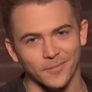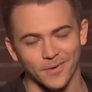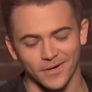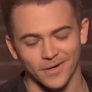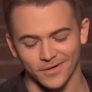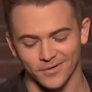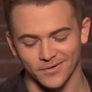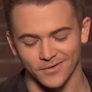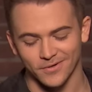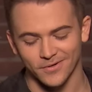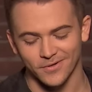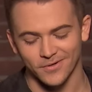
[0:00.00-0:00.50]

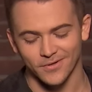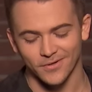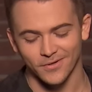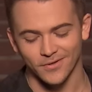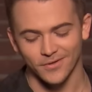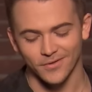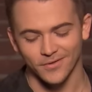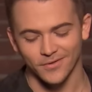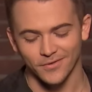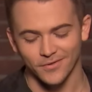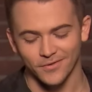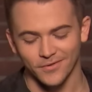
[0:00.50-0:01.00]
bottle,
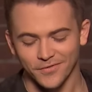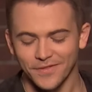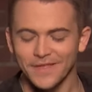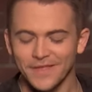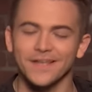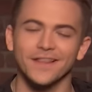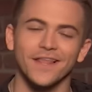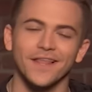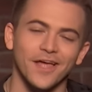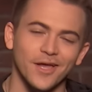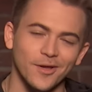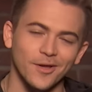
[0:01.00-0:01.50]

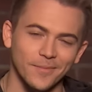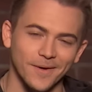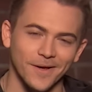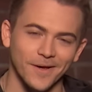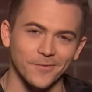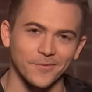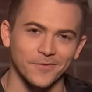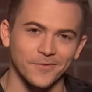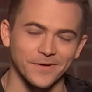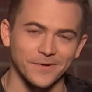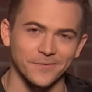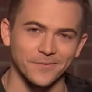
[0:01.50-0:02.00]
then lie
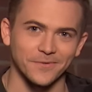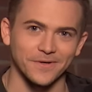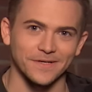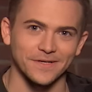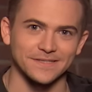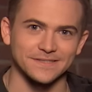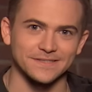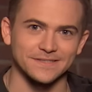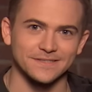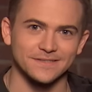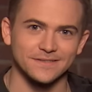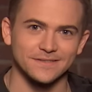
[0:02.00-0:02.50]
about what it
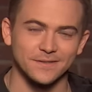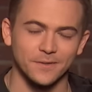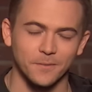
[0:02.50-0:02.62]
was.